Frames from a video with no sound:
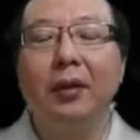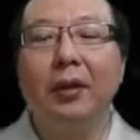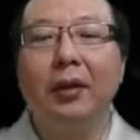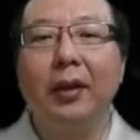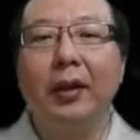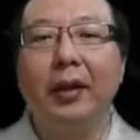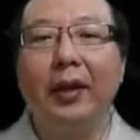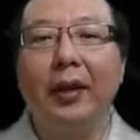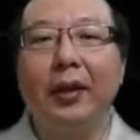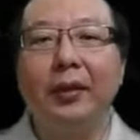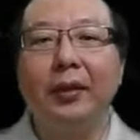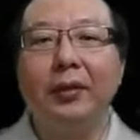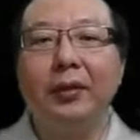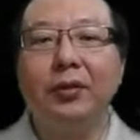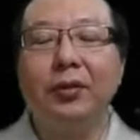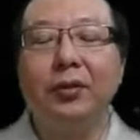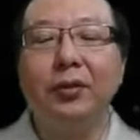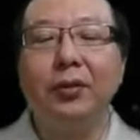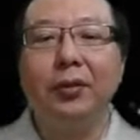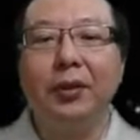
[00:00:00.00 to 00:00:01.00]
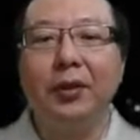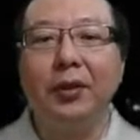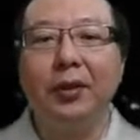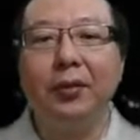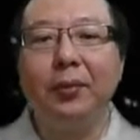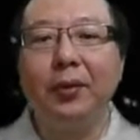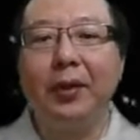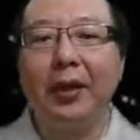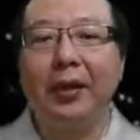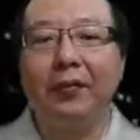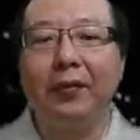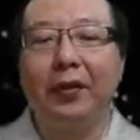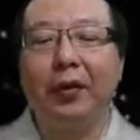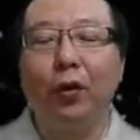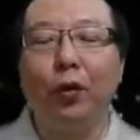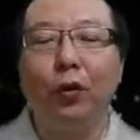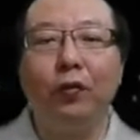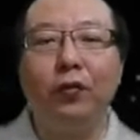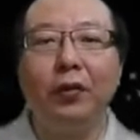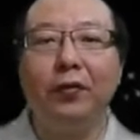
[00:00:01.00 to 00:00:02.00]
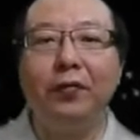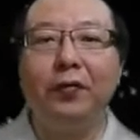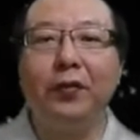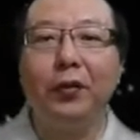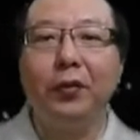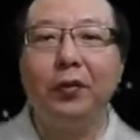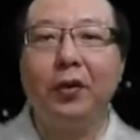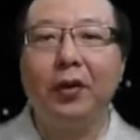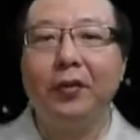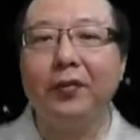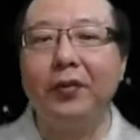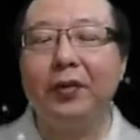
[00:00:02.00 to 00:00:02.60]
And so here we have an overview of the